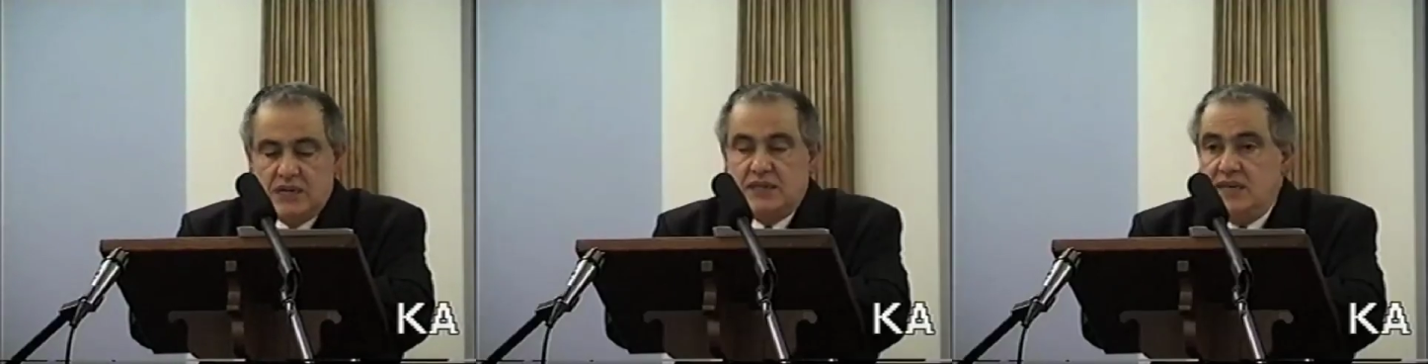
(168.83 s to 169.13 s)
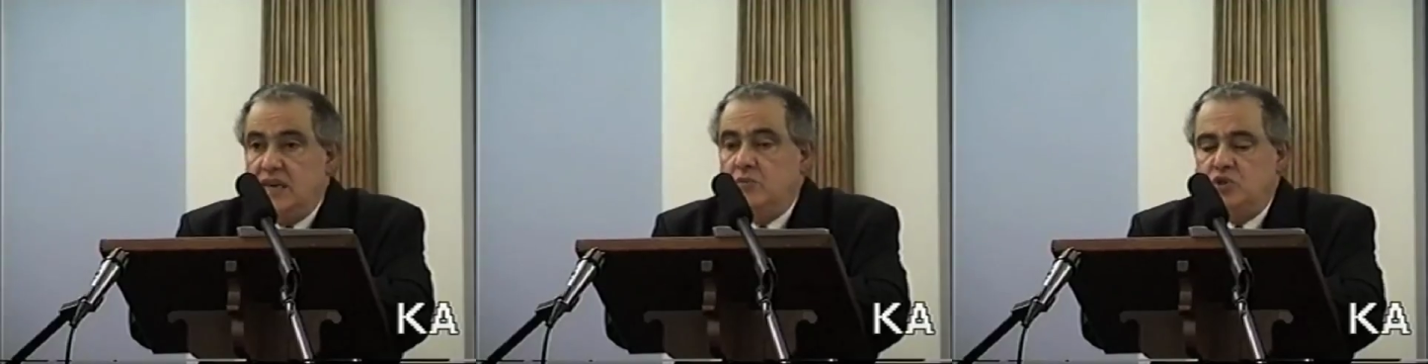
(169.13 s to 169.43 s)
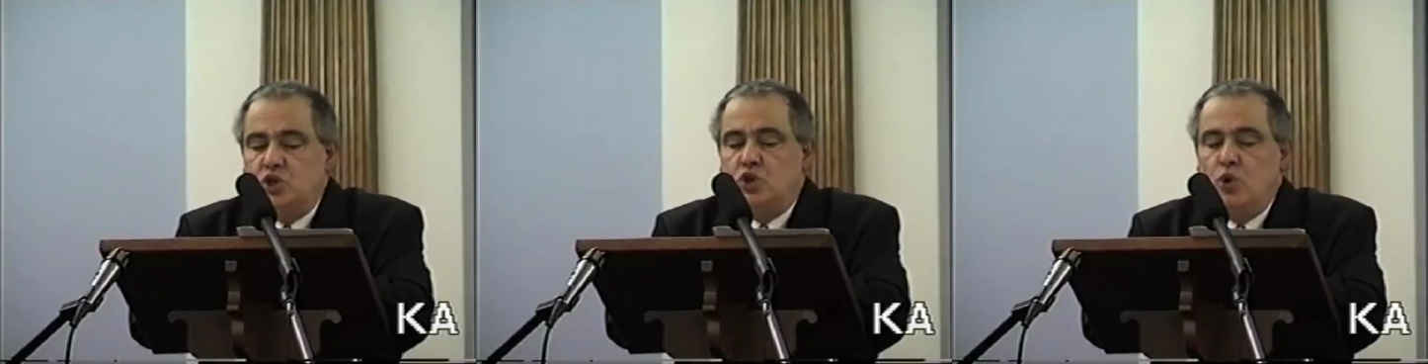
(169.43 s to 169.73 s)

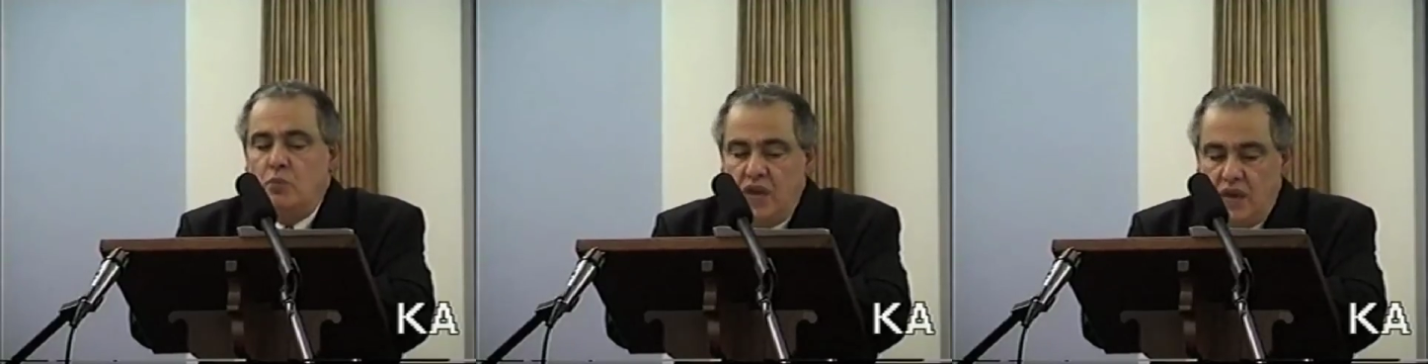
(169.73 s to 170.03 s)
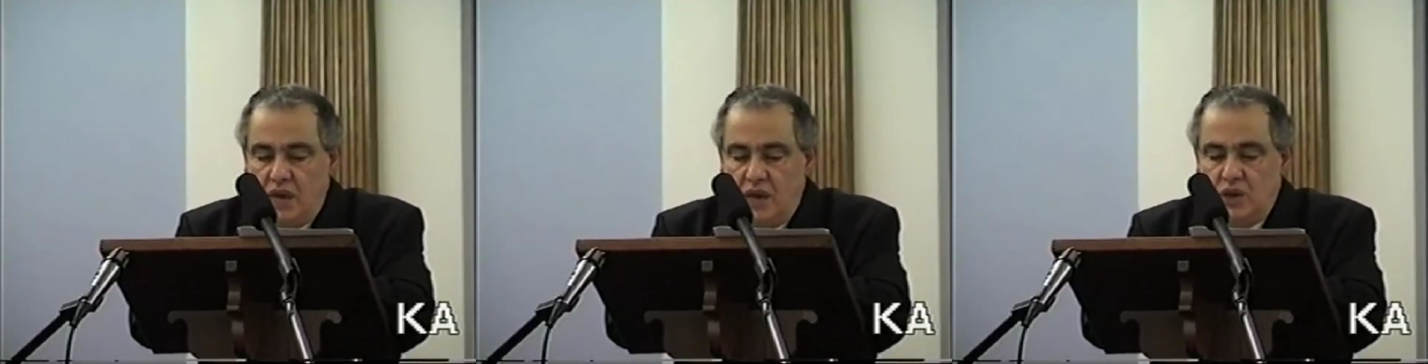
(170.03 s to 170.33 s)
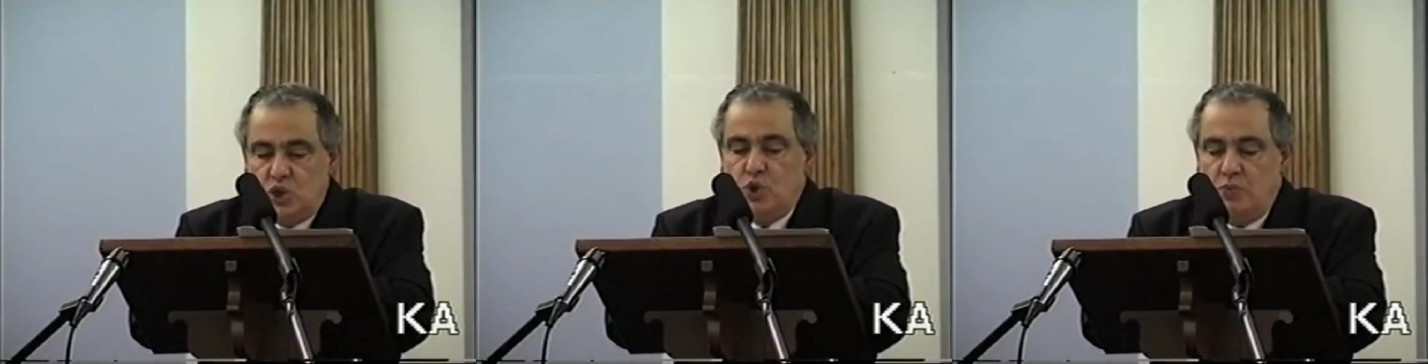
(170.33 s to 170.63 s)
seems to me
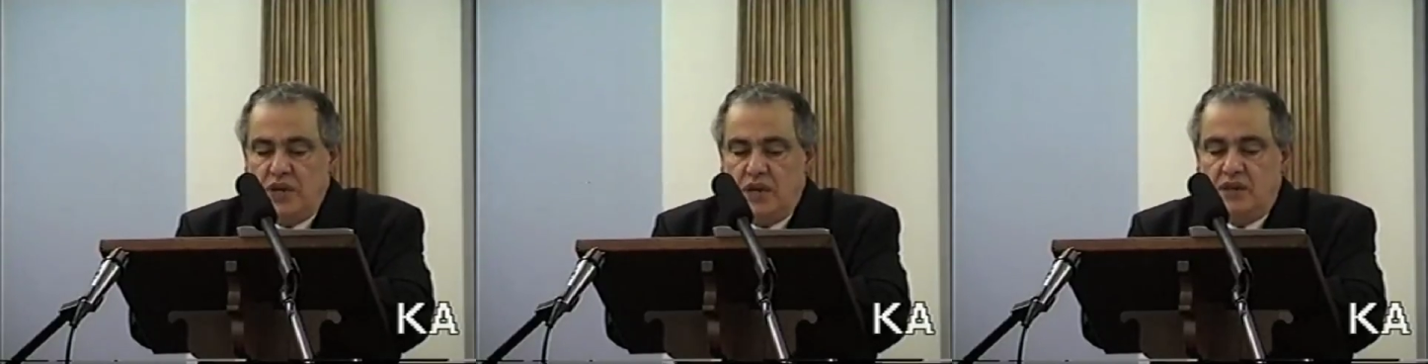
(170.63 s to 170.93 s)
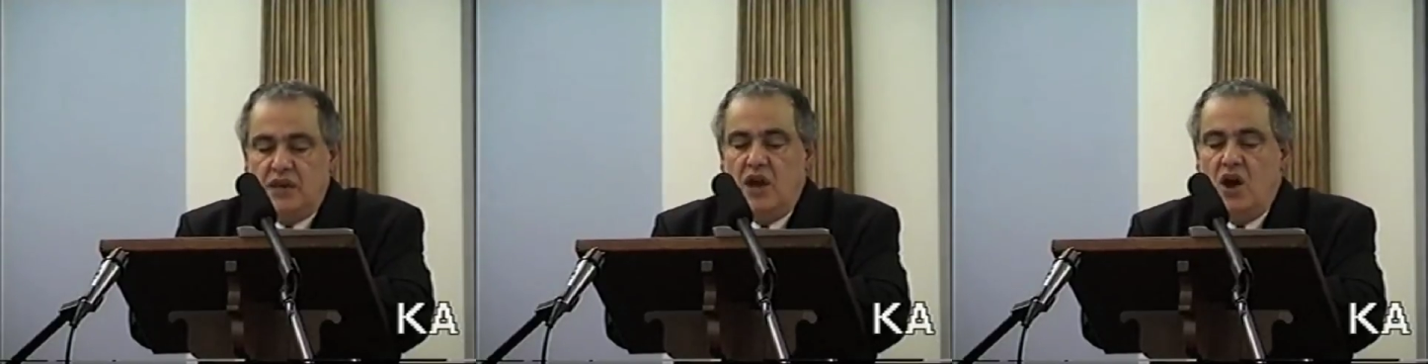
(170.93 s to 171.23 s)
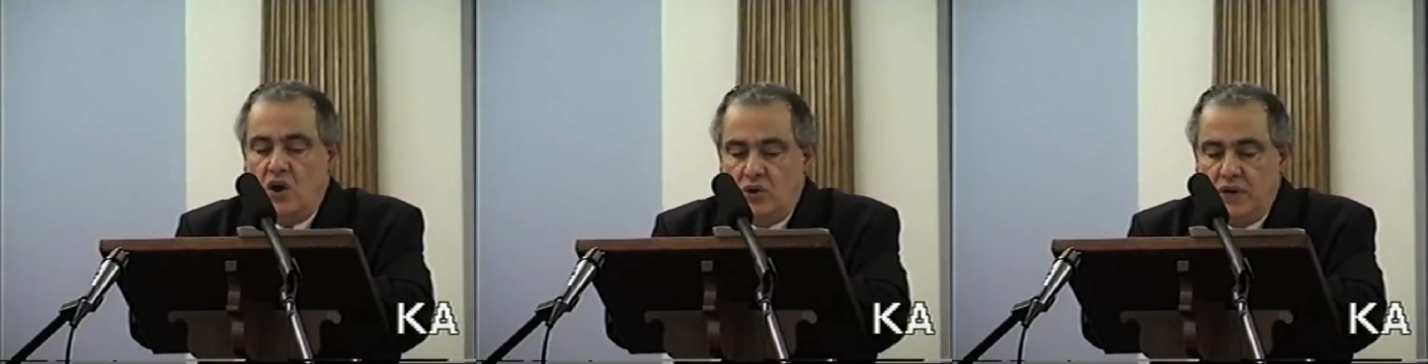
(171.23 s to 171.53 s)
to be
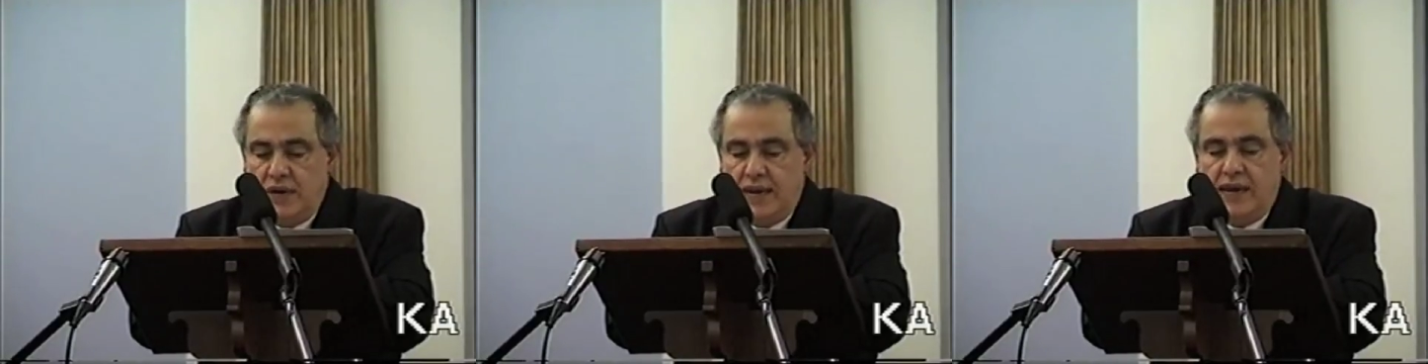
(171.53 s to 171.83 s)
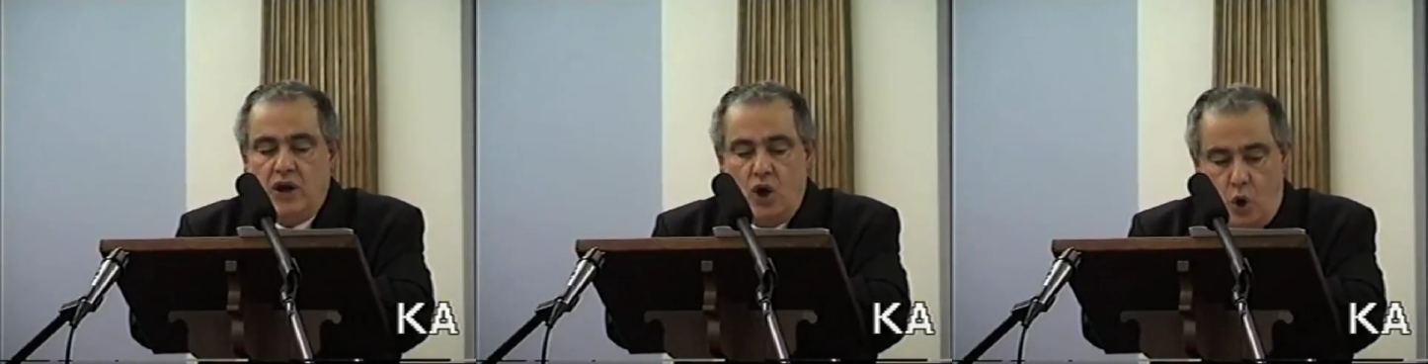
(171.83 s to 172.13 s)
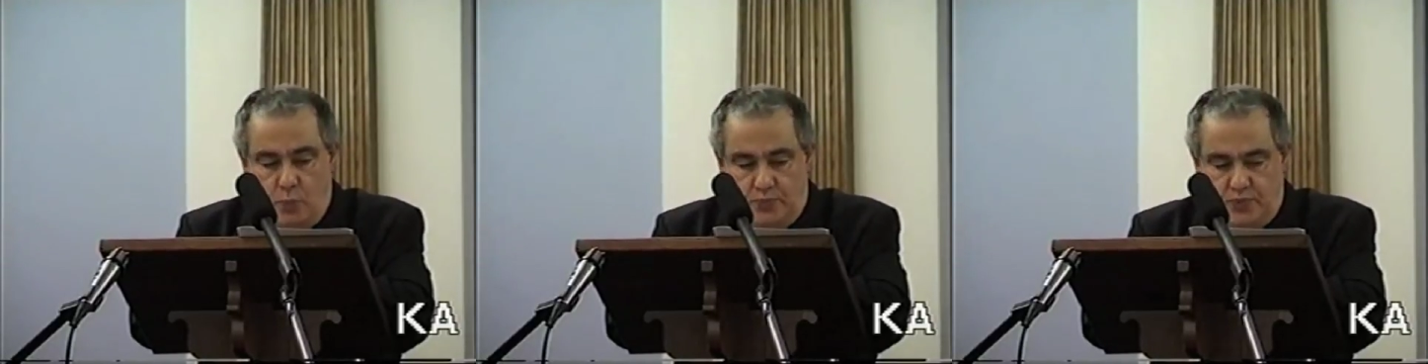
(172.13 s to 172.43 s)
the only
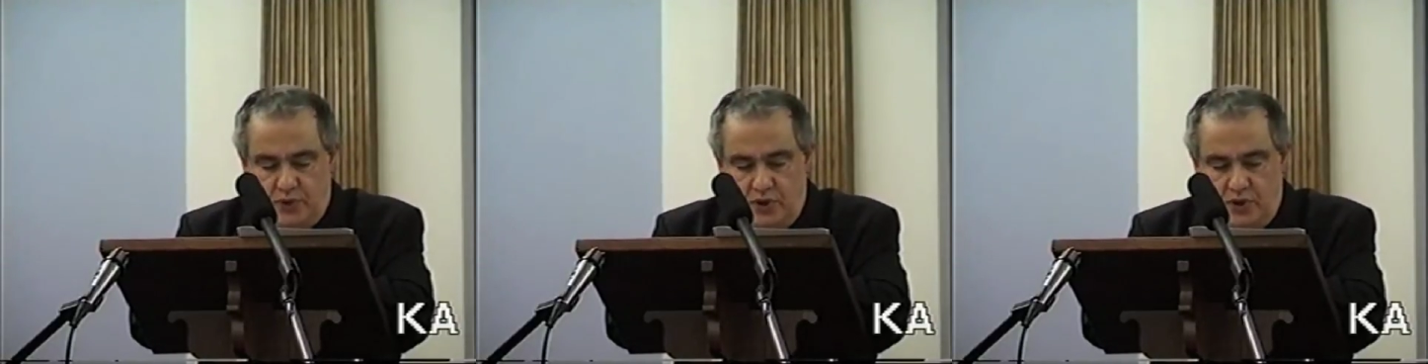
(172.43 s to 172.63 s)
hope